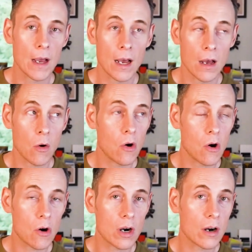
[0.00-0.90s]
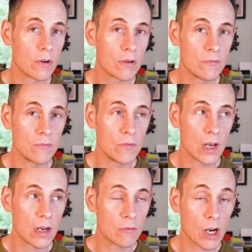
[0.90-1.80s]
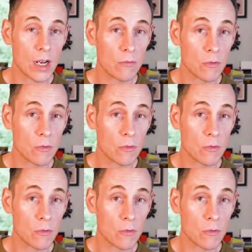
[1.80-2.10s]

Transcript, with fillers: uh, or a, re- a re-